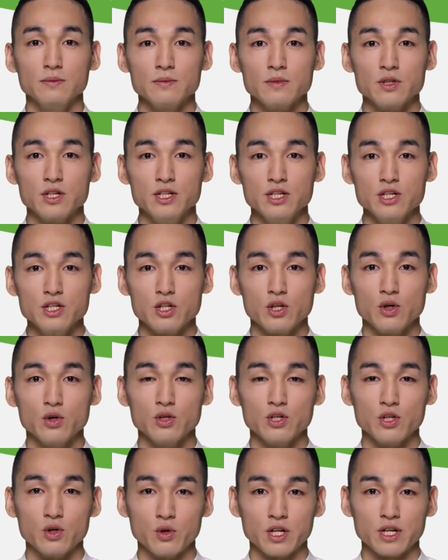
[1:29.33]
This
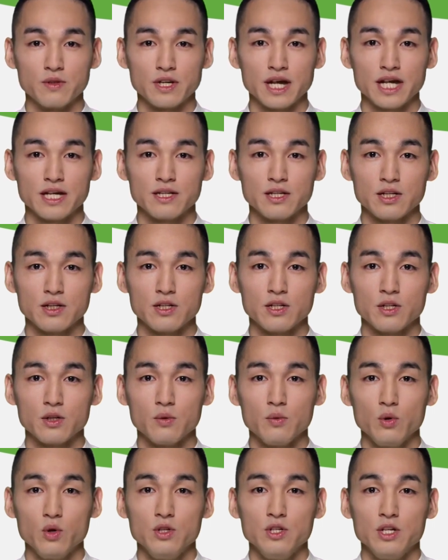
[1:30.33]
ensures you have access to
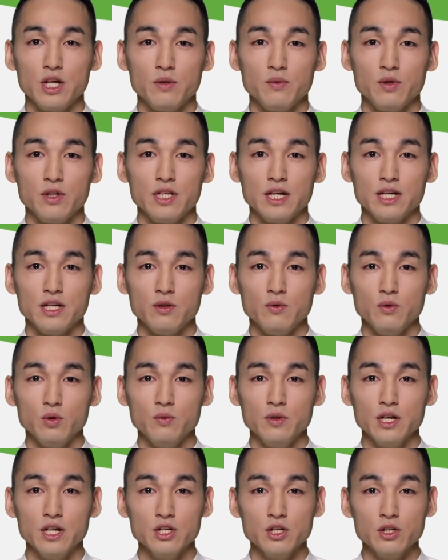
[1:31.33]
the most up-to-date
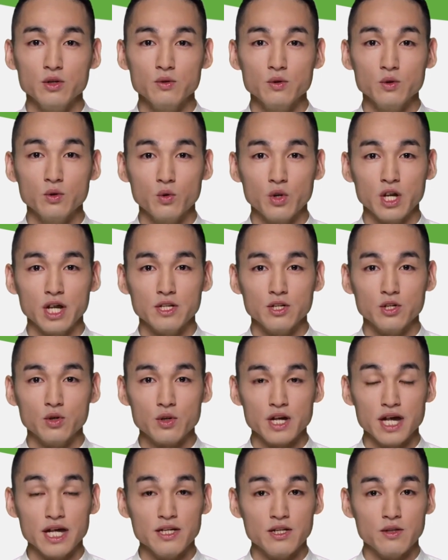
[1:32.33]
information throughout
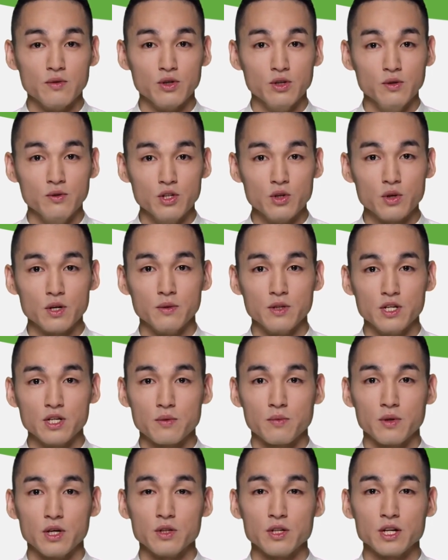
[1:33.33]
your active
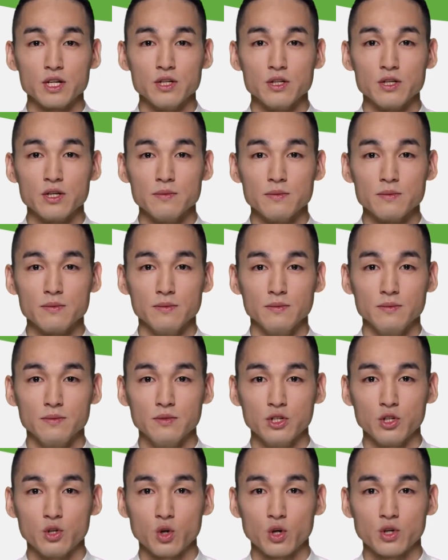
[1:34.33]
subscription period.
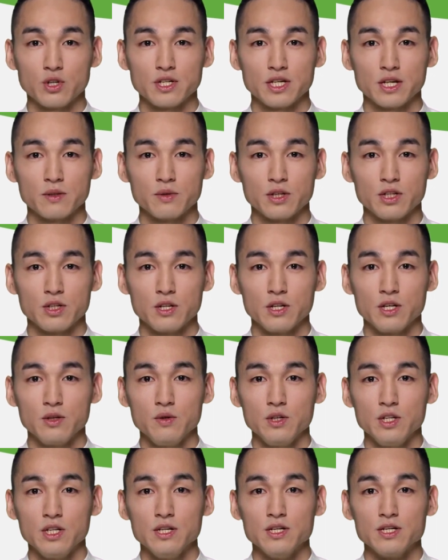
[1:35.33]
The course can be
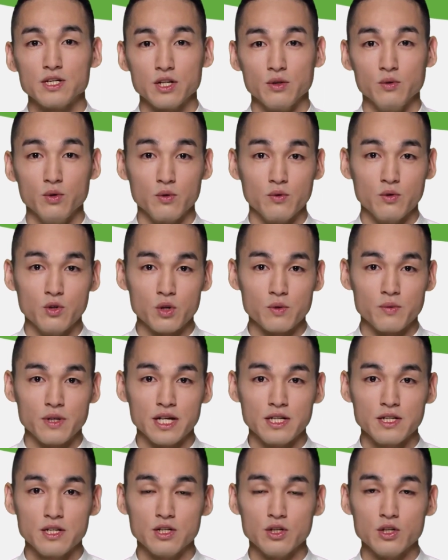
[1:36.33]
delivered in several
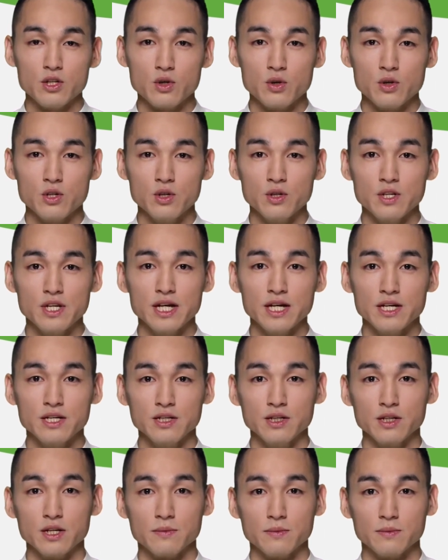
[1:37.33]
formats to suit your
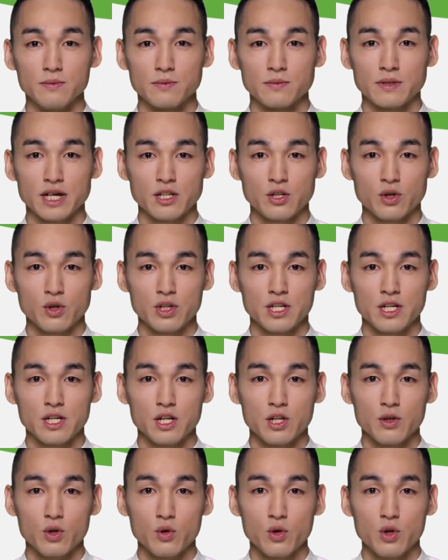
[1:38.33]
needs.
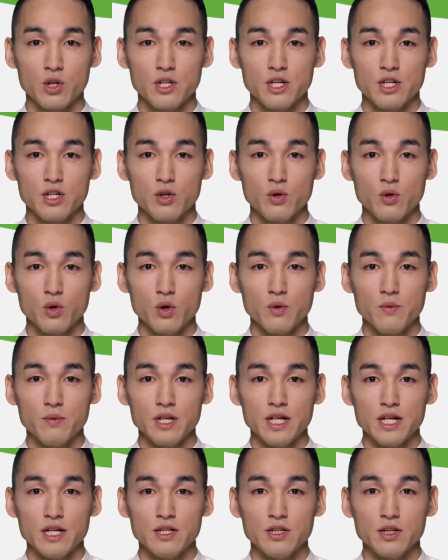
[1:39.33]
E-learning, you learn at your own
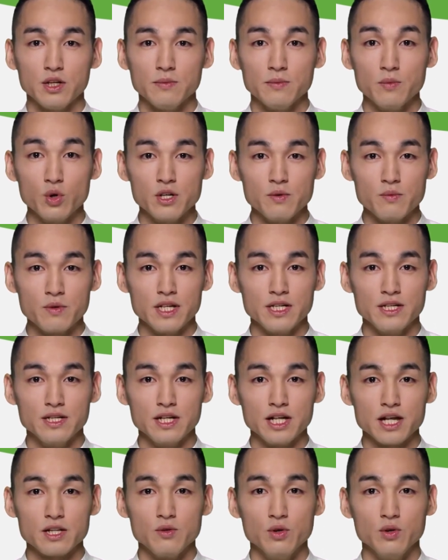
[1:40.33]
pace,
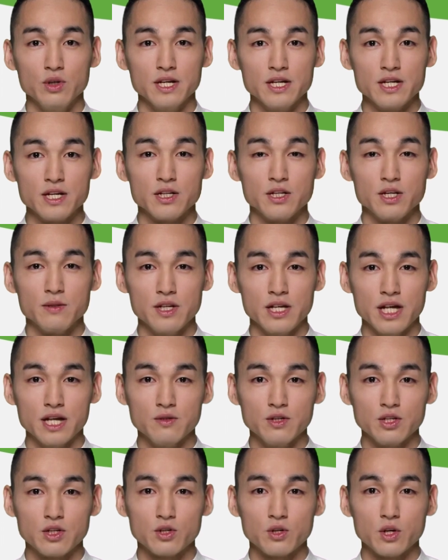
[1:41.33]
web-based live training,
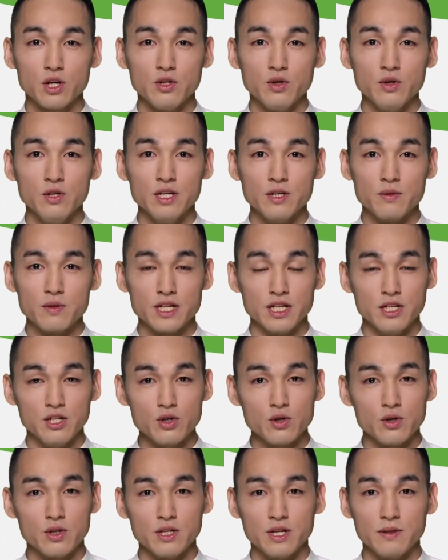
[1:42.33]
live instructor-led
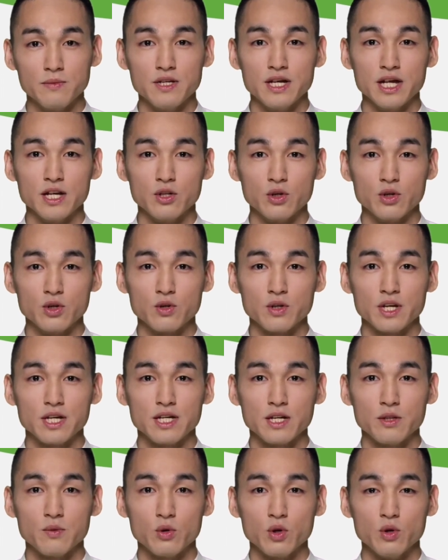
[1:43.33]
lectures, tailored
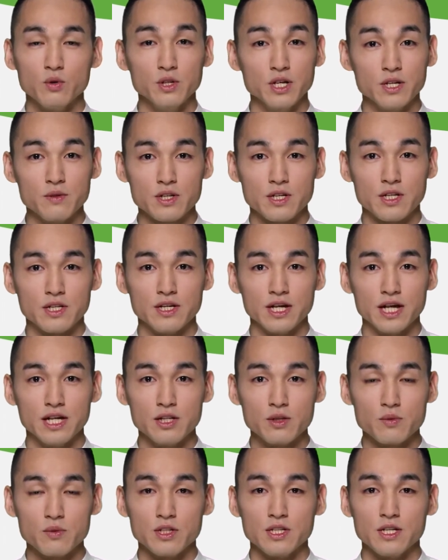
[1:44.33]
training programs
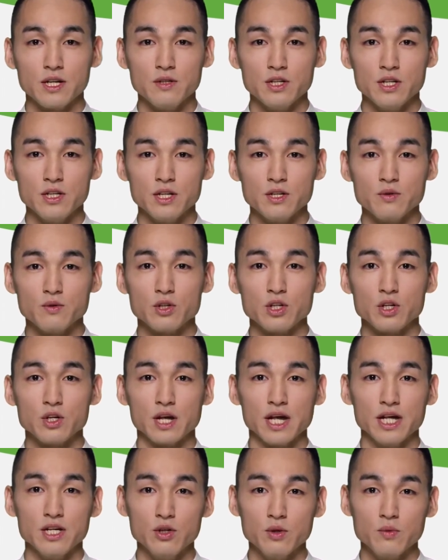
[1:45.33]
designed specifically for
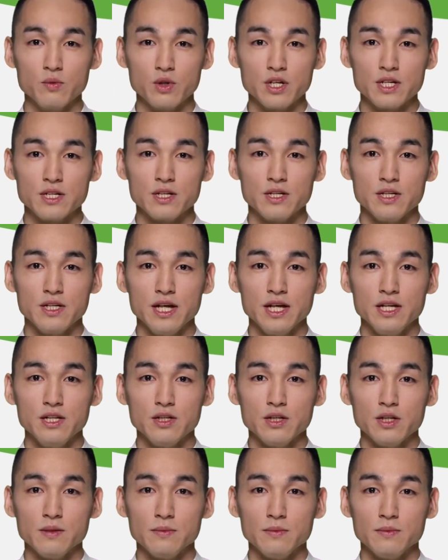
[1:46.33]
your enterprise's
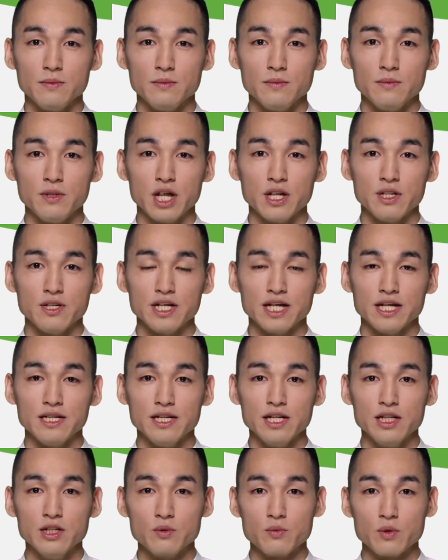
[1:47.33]
needs.
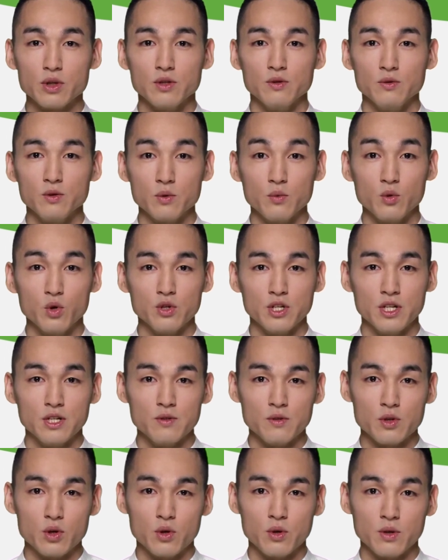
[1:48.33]
Contact eSpin for more
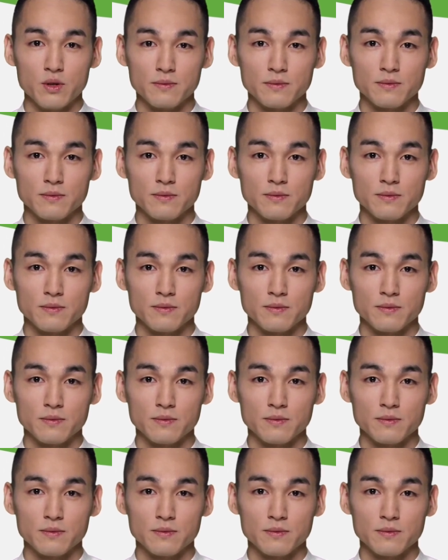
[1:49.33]
info.